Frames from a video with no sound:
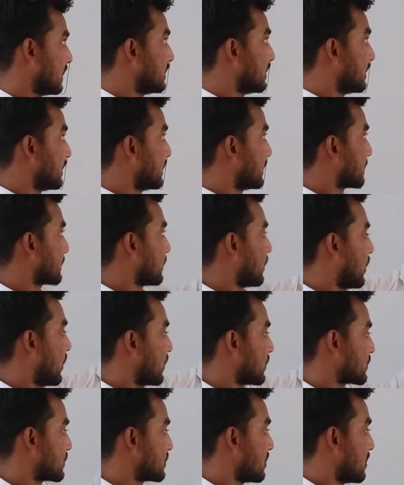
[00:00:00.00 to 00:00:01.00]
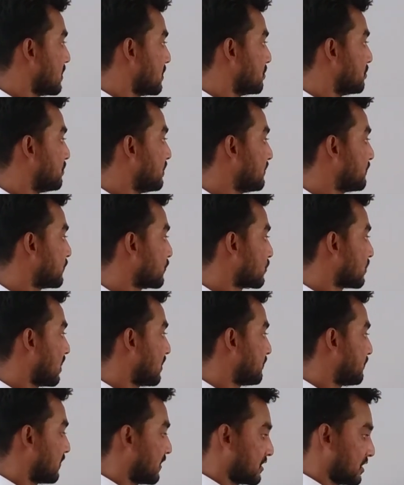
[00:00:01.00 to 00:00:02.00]
In a clause, before
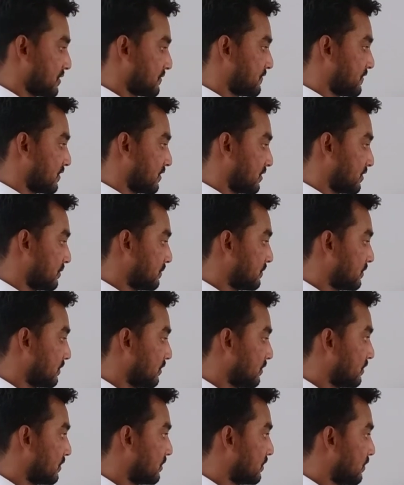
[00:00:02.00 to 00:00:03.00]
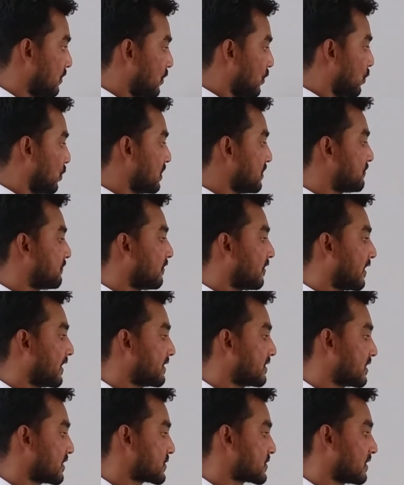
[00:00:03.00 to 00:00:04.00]
a finite verb, we
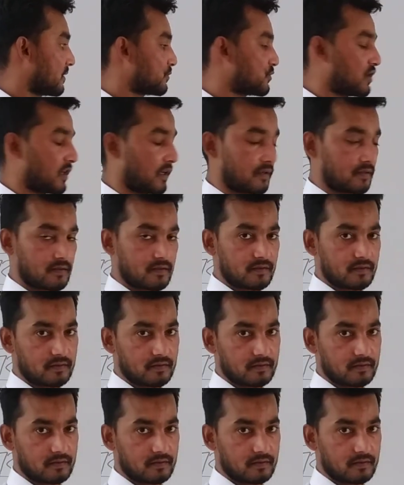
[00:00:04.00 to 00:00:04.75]
find a subject.